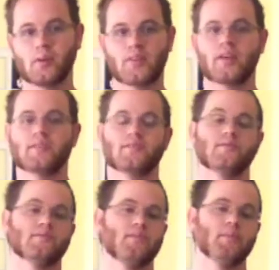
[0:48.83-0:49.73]
unless there's
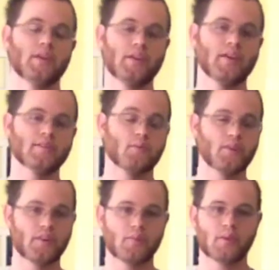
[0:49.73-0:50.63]
somebody that is
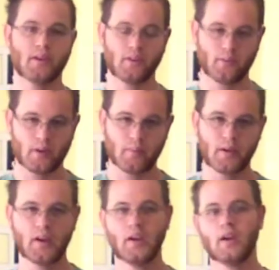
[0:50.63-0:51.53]
willing to pick you up
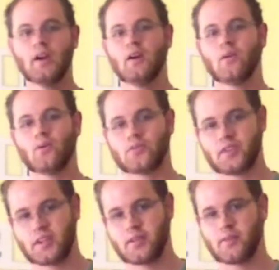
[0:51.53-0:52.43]
or
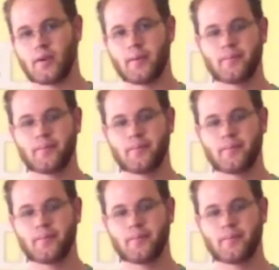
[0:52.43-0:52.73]
take you there.